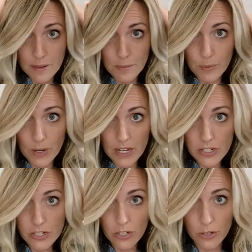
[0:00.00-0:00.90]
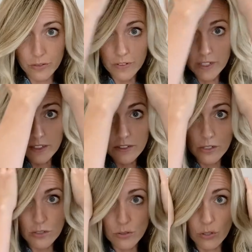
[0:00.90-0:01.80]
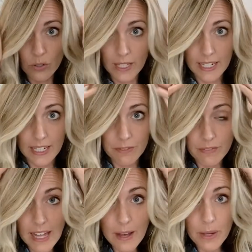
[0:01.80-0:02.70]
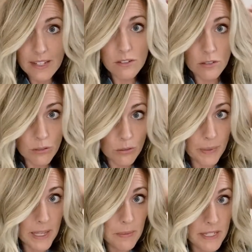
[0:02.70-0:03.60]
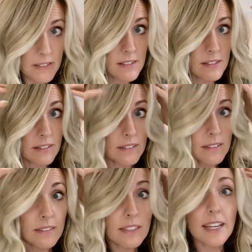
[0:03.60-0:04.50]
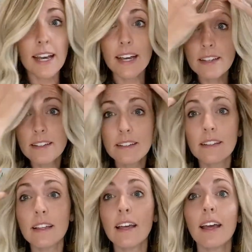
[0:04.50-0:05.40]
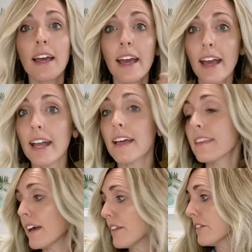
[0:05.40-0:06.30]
brush over to control any flyaways or little babies, okay? And the other